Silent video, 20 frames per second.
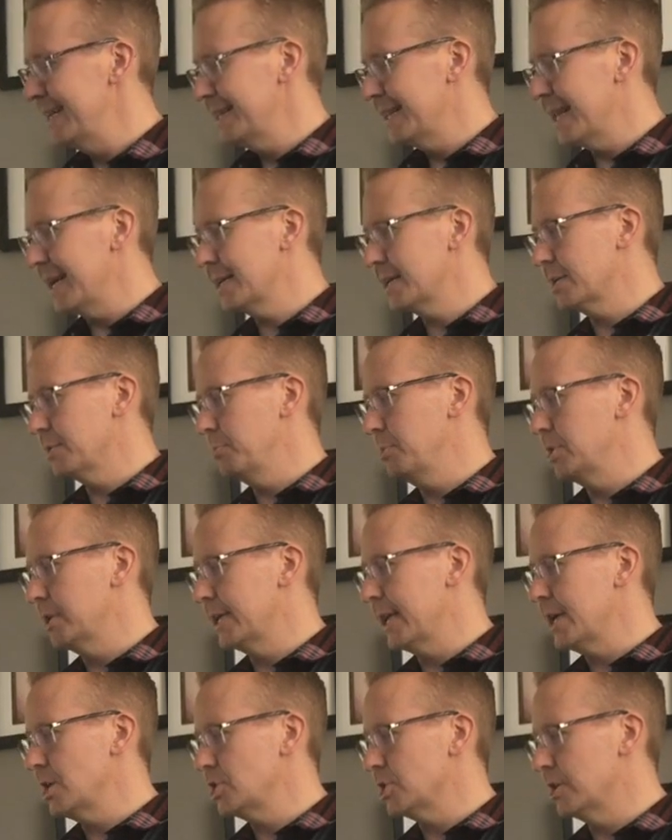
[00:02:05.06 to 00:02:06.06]
lack of
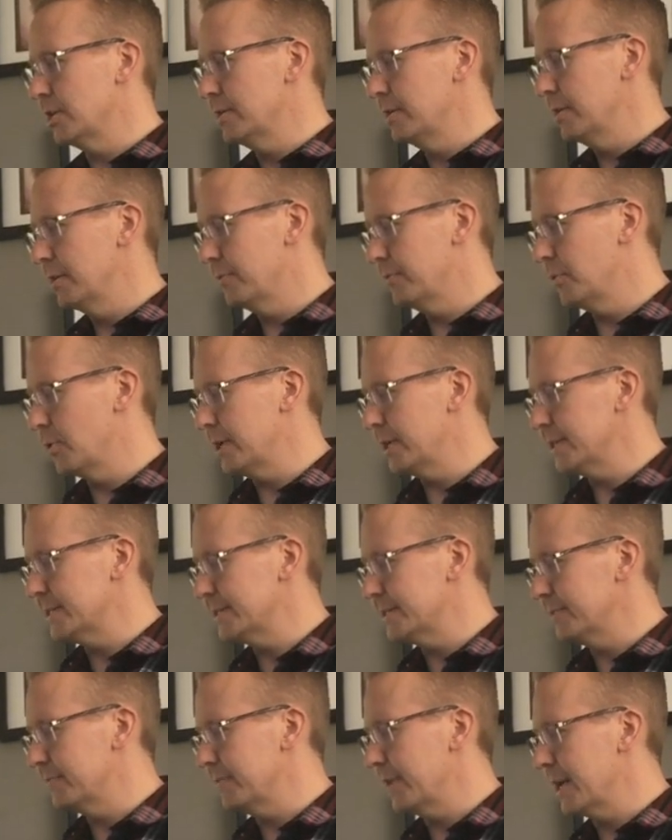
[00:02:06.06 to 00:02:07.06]
communication,
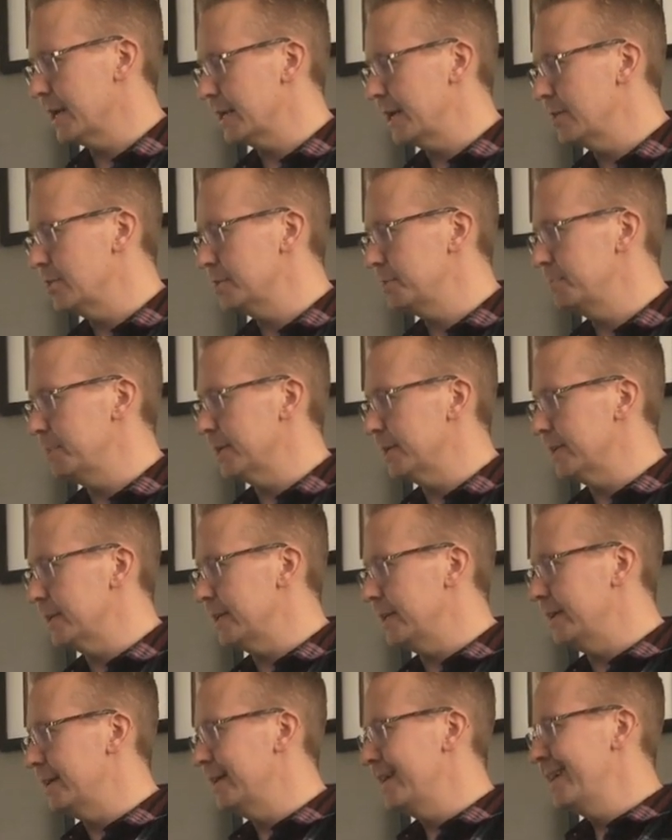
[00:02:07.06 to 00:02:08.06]
avoidance of
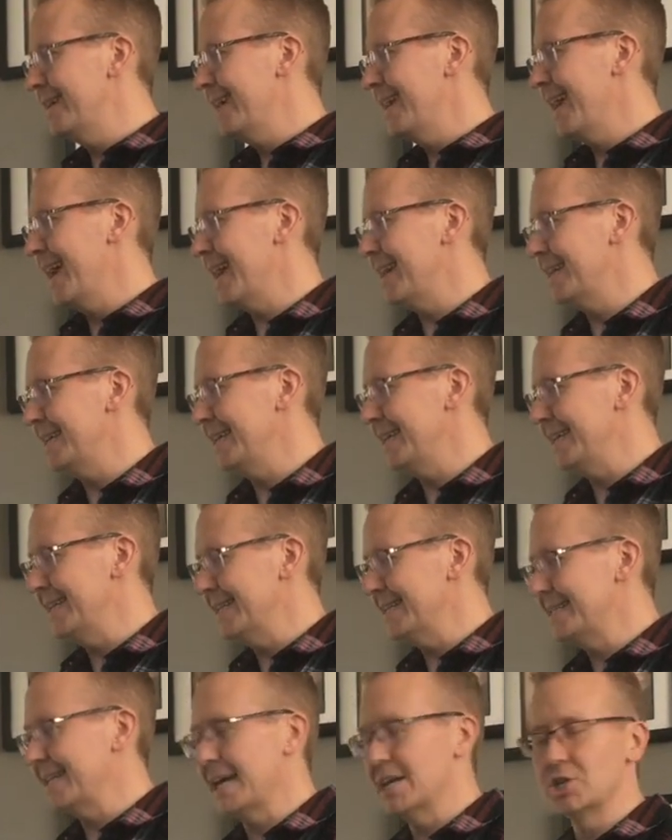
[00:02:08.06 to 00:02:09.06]
accountability, and an
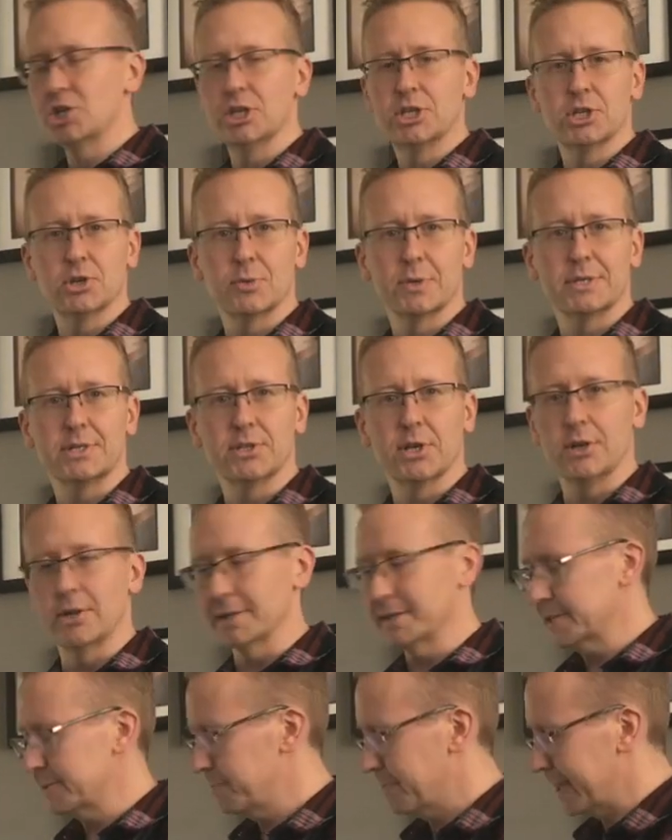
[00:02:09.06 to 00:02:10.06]
inattention to results.